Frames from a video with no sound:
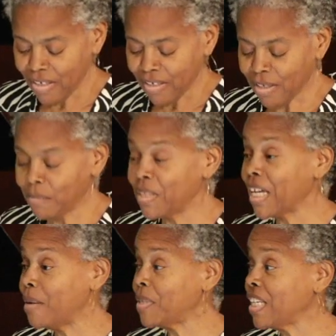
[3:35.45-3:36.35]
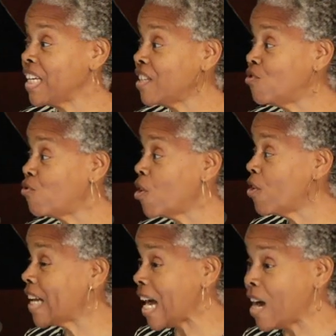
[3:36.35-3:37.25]
sometimes it can
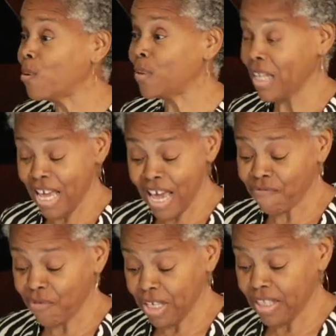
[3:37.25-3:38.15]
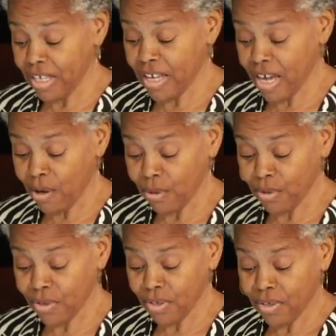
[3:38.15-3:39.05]
drown out everything else.